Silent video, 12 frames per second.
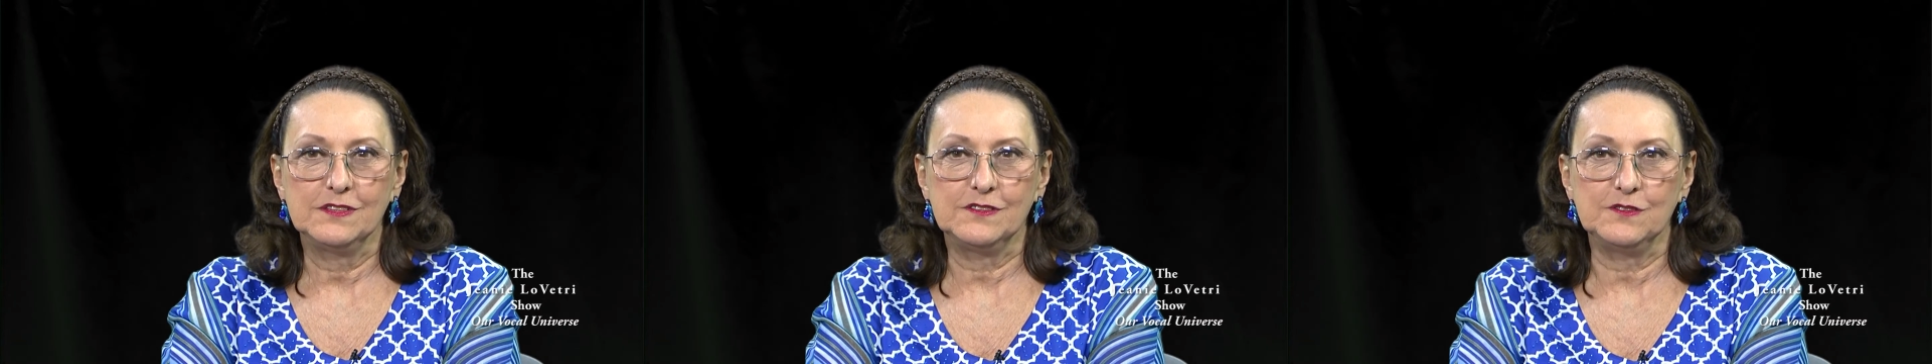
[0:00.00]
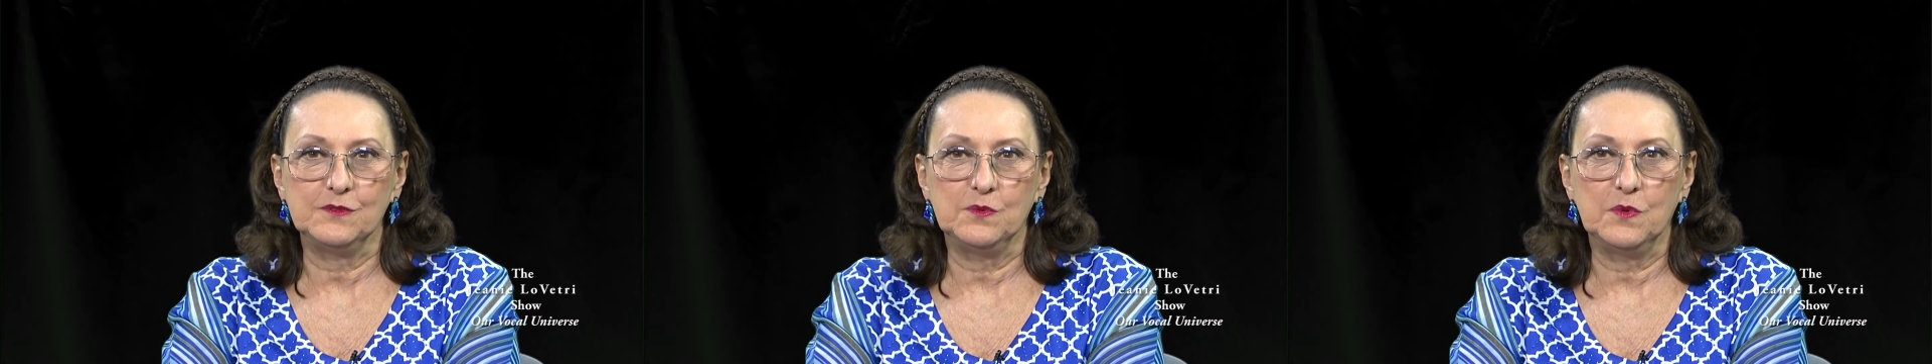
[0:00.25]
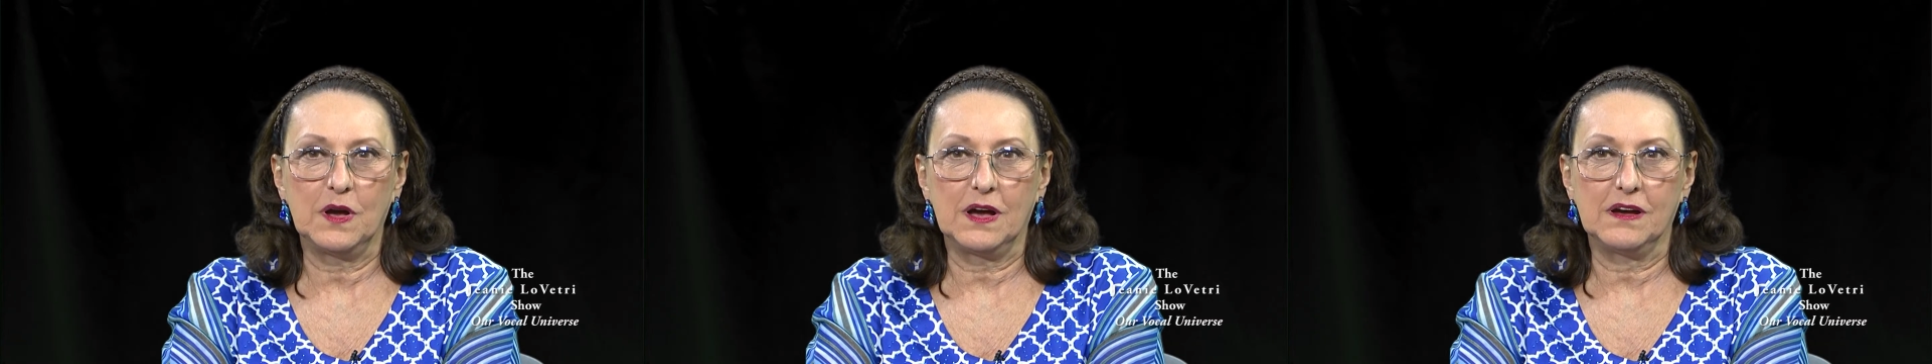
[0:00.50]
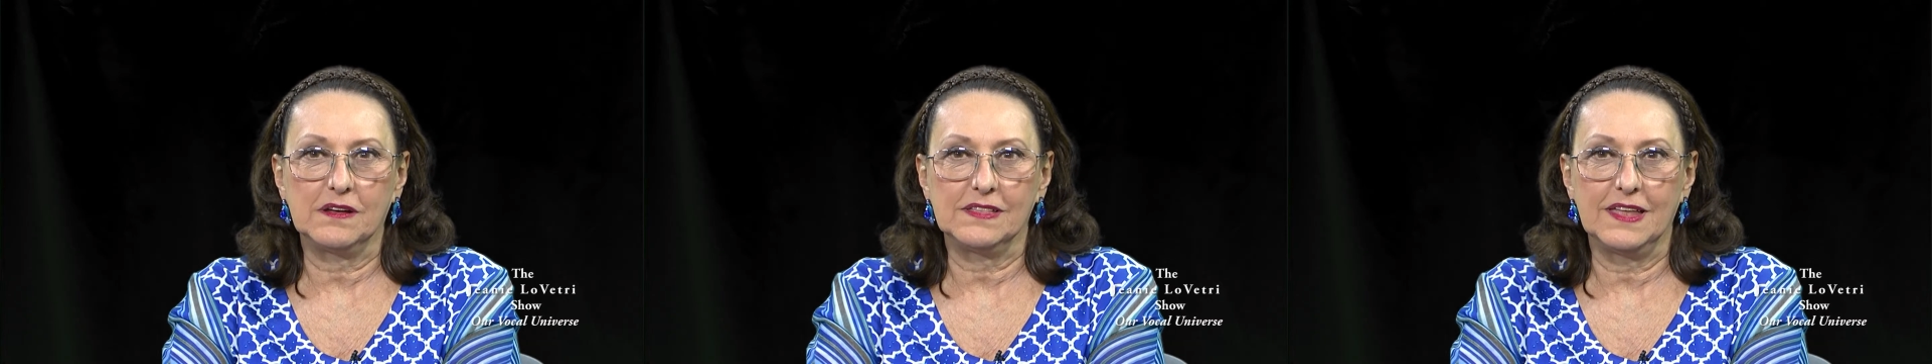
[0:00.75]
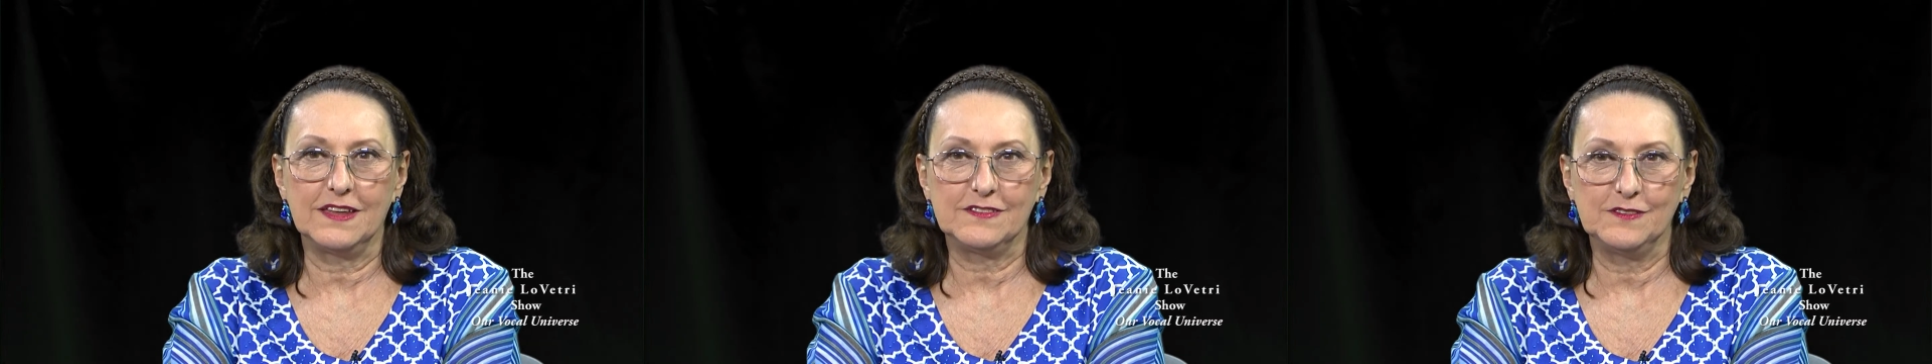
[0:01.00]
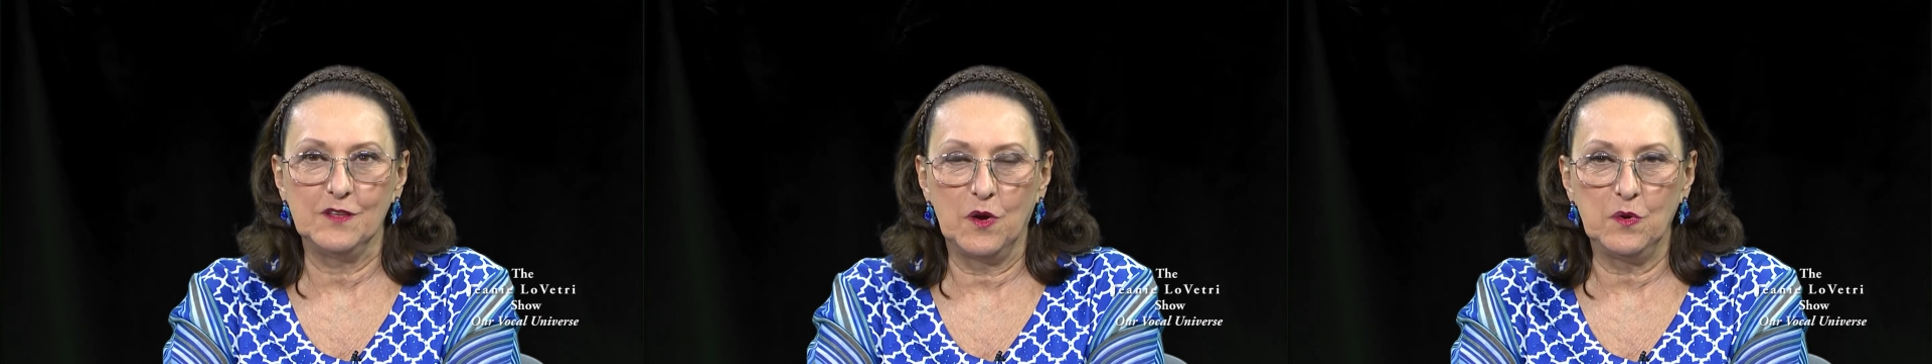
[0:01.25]
to let
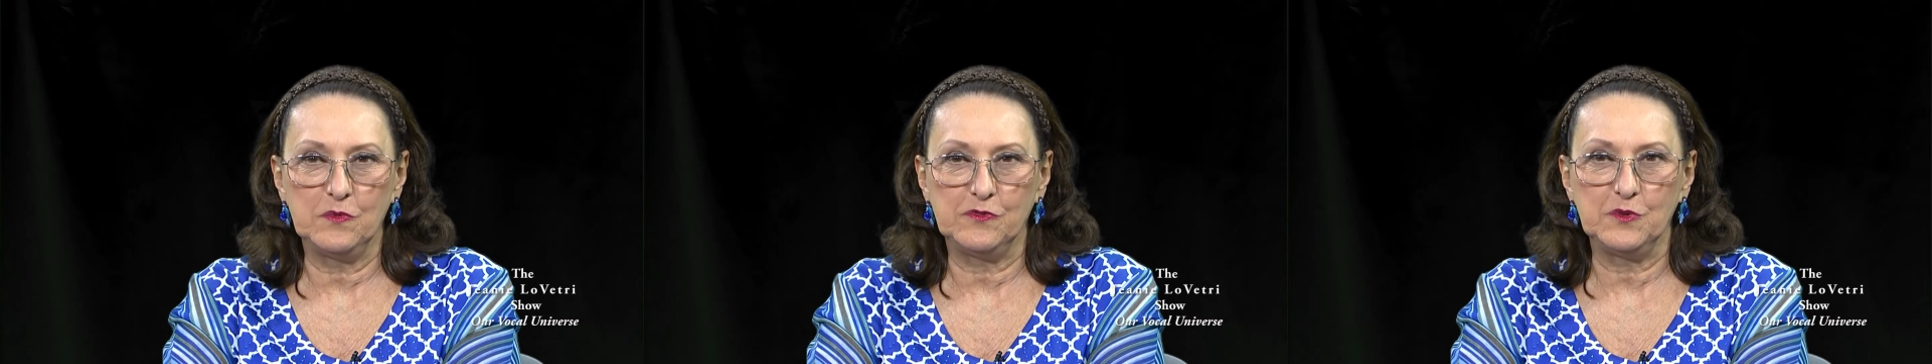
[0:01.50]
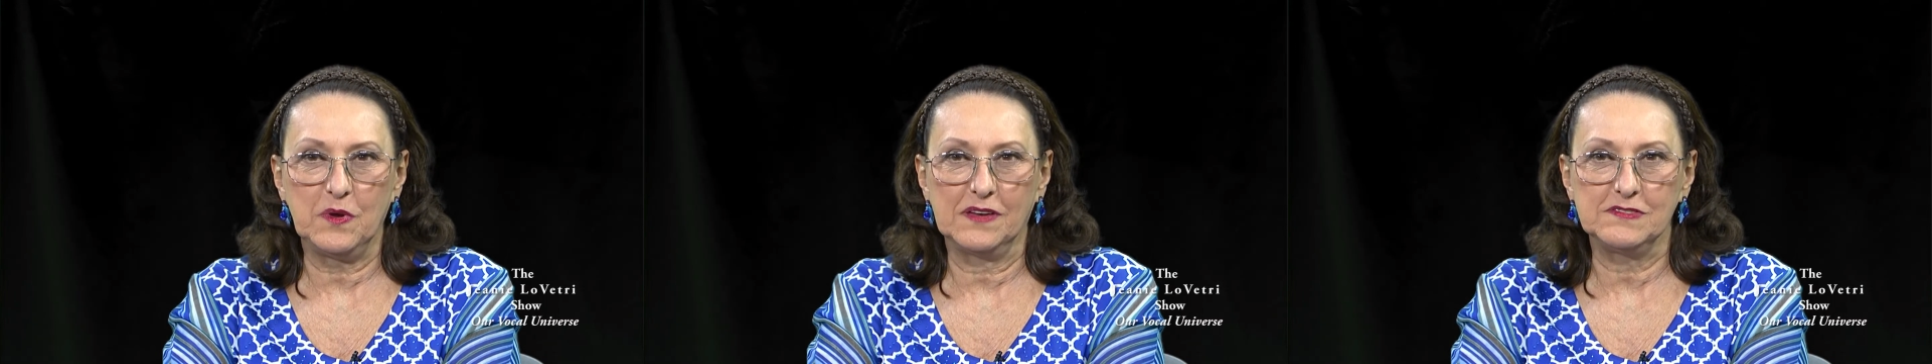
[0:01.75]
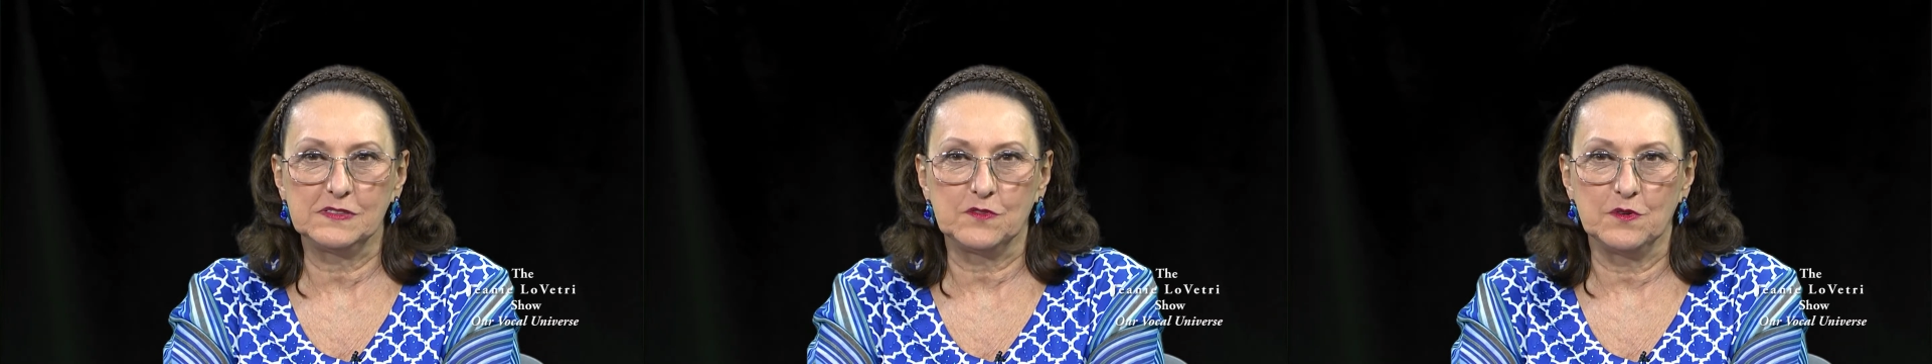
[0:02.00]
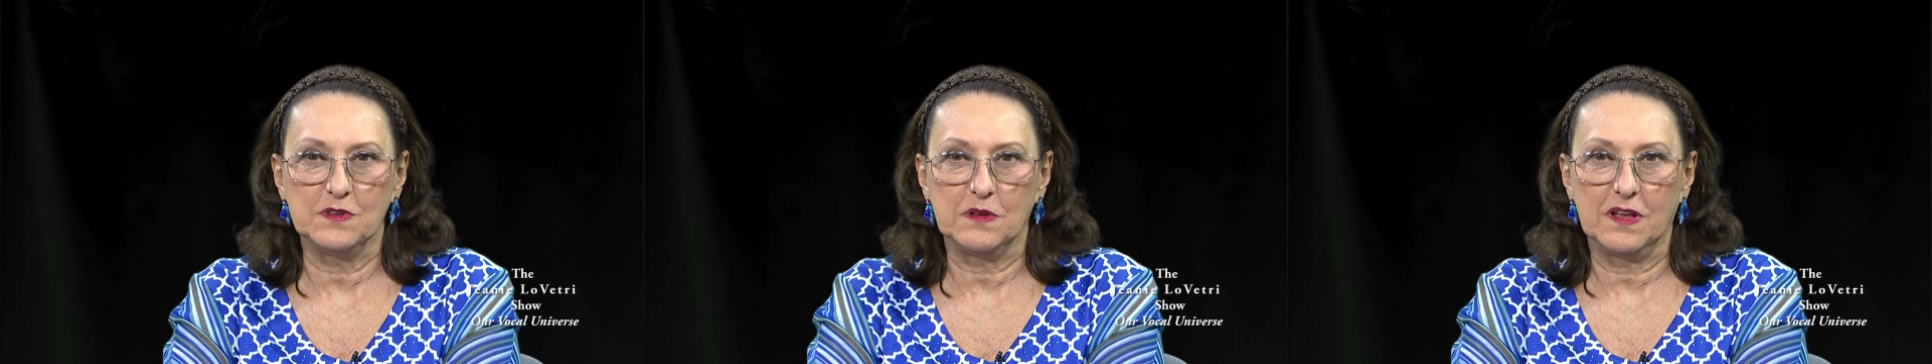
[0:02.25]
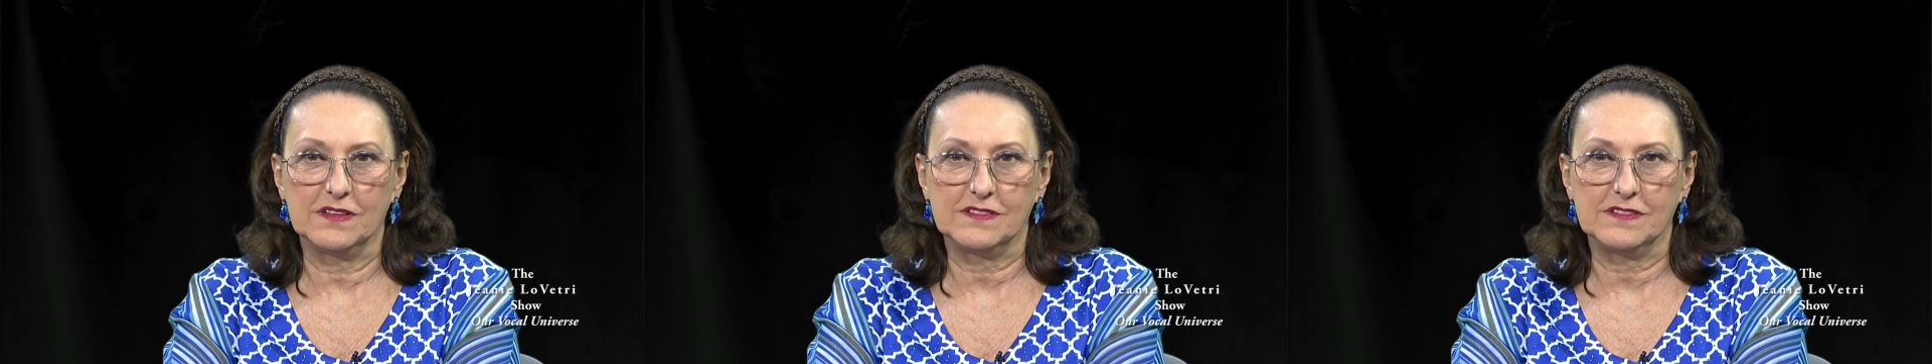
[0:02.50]
us know if you have certain